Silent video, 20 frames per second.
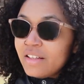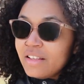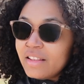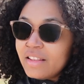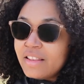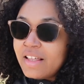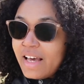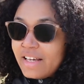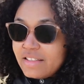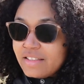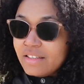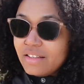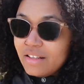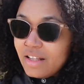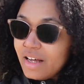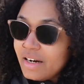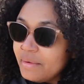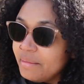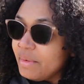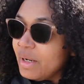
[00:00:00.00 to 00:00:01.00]
That's a
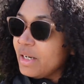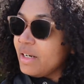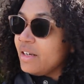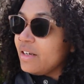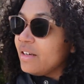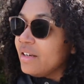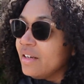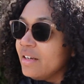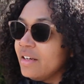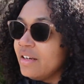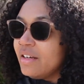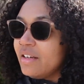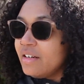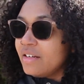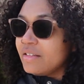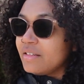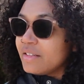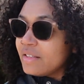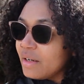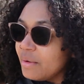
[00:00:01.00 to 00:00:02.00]
lot of money. And
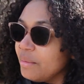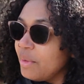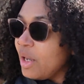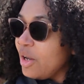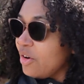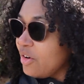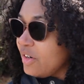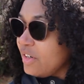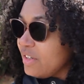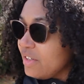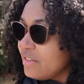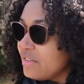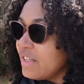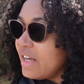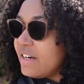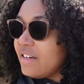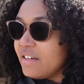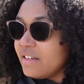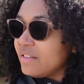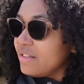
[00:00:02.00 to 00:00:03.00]
in some areas,
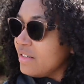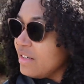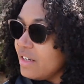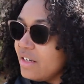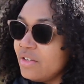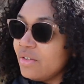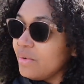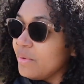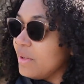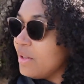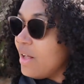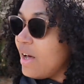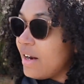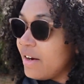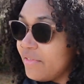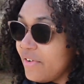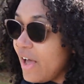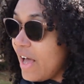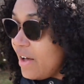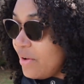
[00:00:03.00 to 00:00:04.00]
that doesn't get you a lot
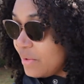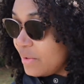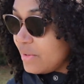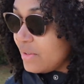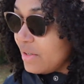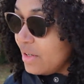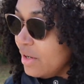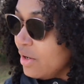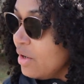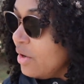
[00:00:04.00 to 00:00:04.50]
of house.